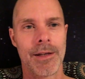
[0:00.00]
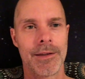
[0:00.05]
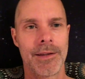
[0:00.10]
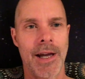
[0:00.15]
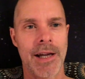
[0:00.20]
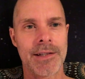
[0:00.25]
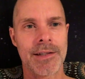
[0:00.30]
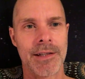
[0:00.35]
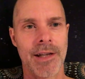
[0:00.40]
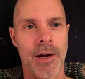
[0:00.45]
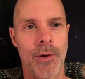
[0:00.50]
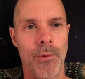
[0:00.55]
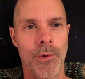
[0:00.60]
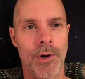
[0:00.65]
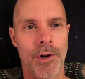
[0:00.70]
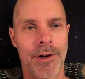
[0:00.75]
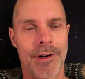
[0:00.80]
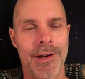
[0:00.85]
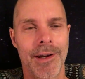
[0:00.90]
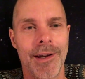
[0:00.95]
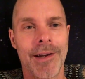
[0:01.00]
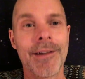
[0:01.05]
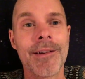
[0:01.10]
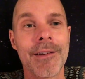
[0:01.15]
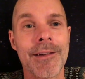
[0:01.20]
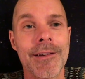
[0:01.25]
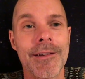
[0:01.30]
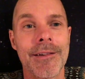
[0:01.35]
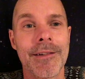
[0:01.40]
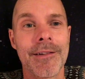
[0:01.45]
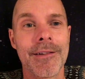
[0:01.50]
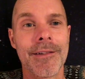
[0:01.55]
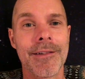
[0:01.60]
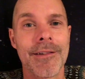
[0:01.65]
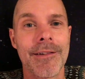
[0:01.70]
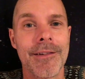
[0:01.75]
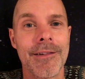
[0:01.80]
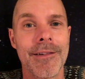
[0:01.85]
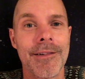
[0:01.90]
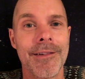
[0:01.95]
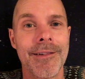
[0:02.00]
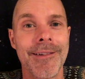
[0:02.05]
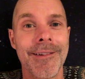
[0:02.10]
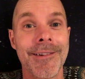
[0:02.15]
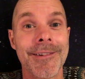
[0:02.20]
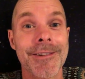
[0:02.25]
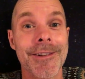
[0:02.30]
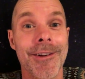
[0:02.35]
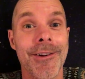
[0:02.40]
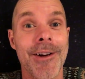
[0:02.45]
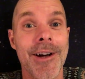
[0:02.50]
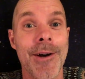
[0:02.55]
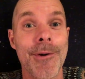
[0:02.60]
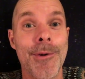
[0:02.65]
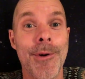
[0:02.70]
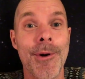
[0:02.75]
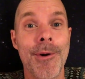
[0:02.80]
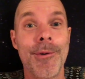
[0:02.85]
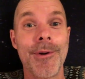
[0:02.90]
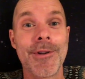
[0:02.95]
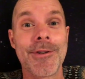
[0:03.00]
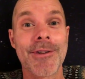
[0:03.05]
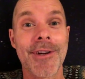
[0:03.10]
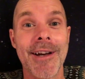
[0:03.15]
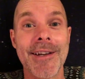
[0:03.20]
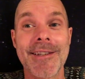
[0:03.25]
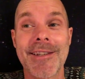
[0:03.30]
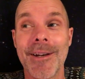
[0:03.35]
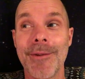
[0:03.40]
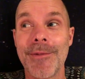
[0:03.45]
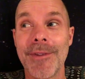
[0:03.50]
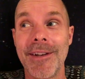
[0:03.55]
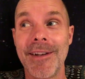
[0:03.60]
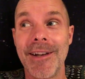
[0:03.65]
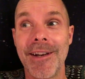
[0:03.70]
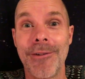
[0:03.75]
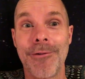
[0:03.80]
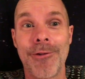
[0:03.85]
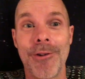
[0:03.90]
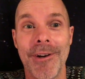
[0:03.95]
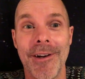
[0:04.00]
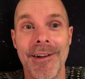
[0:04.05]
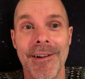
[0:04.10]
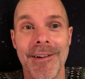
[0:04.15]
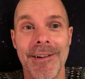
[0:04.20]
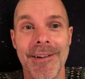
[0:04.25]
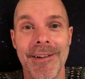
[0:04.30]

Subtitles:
that's not working. So how about we try something different?